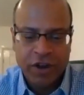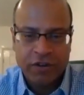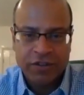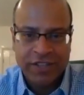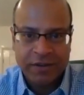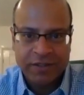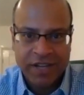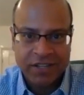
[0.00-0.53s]
No,
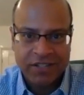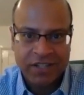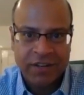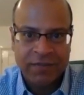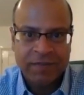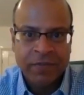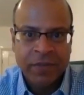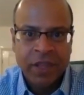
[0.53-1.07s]
sounds
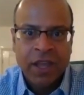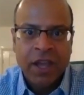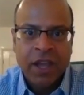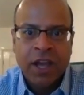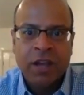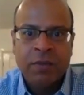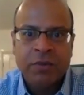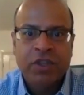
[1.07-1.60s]
excellent.
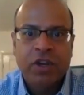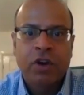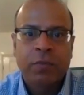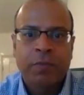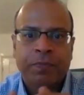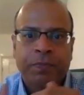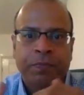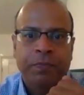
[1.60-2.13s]

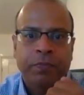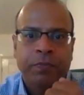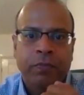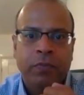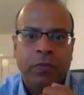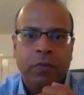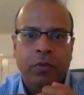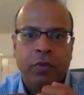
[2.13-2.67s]
So
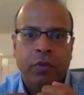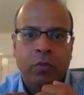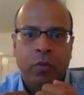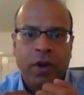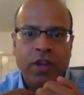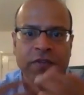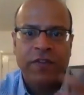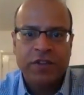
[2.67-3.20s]

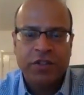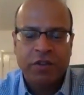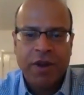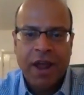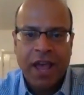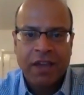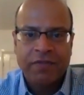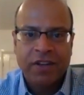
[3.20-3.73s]
when you first
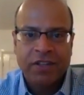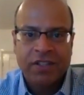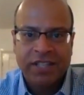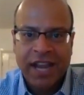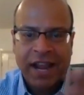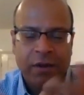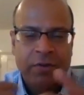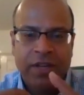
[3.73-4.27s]
arrived in
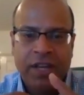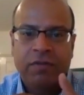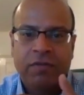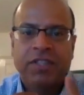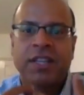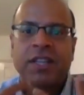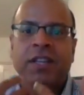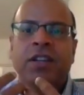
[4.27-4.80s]
Saudi,
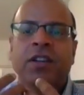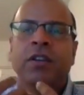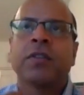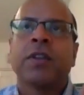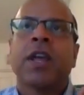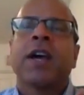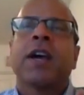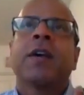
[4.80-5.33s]
obviously,
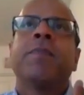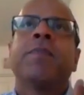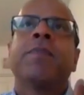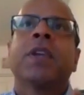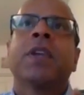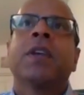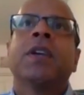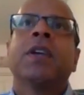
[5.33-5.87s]

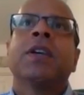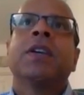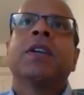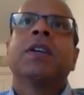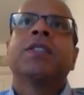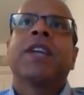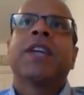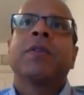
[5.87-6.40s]

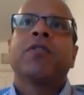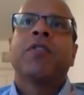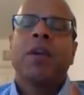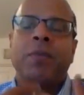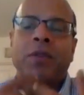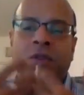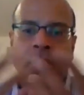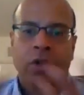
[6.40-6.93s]
Saudi
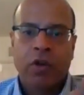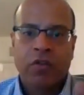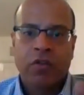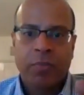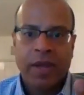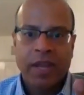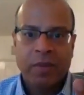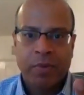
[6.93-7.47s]
Arabia, to a lot of
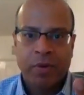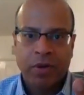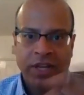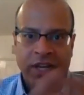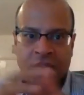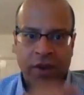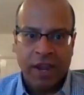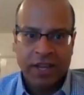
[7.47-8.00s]
people,
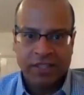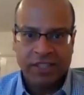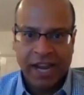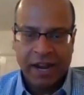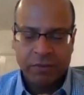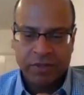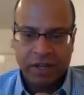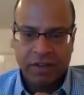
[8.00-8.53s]
it
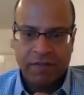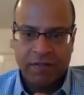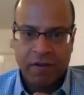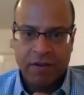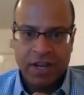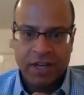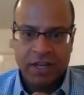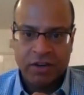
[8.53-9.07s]
sounds like a
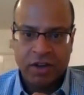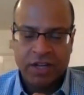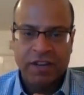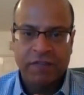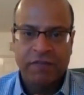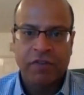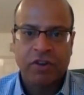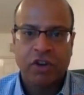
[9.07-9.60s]
very, a
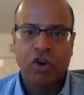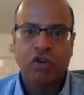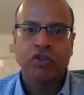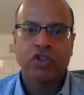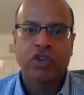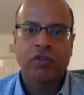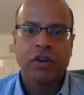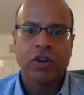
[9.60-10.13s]
different
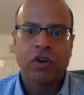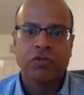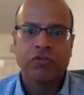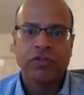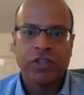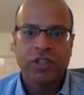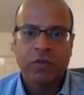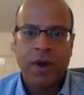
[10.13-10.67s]
culture and
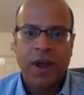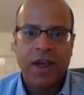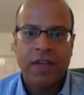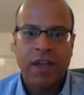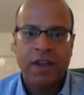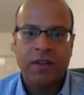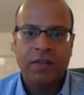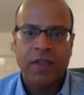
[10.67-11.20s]
country to where
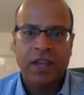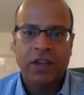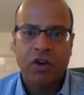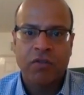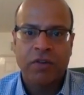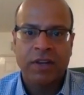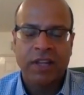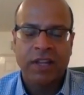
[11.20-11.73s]
they
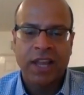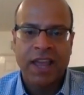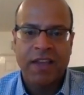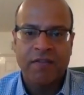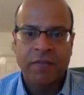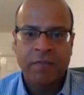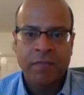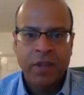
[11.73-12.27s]
currently live.
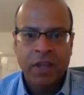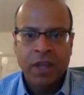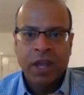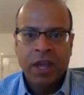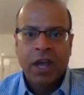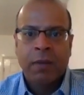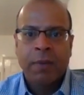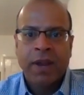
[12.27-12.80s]

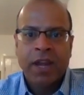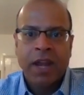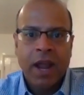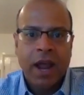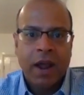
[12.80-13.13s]
I mean,